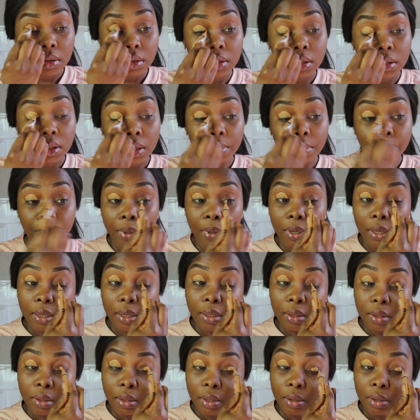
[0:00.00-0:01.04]
Just
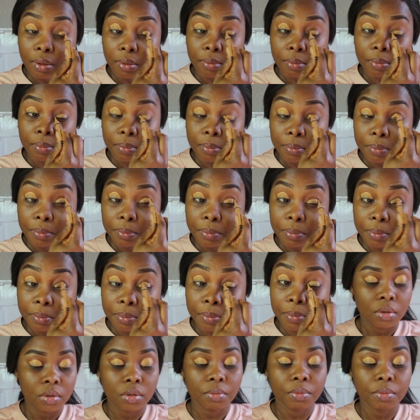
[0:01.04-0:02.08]
apply that.
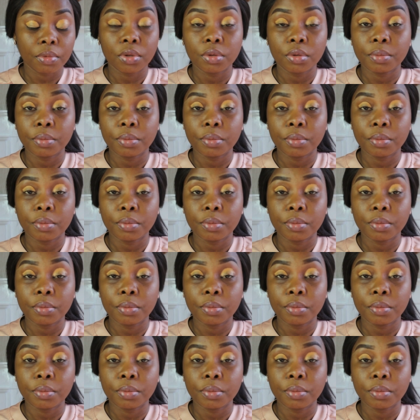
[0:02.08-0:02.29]
So I'm